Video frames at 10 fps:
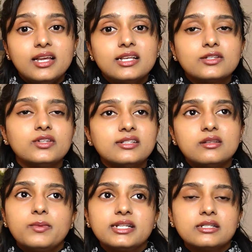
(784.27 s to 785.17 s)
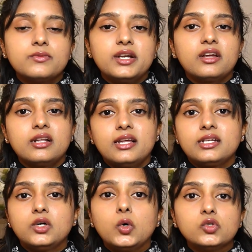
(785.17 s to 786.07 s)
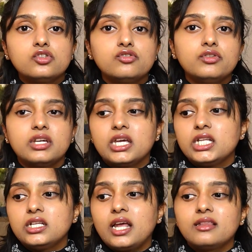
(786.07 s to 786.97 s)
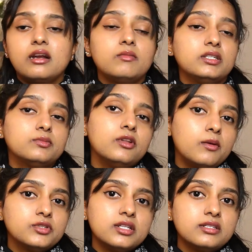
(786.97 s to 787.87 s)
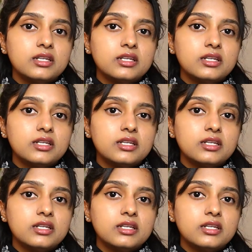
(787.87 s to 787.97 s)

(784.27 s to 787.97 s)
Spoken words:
So these are the places where you can like go through. You can, and there are multiple options.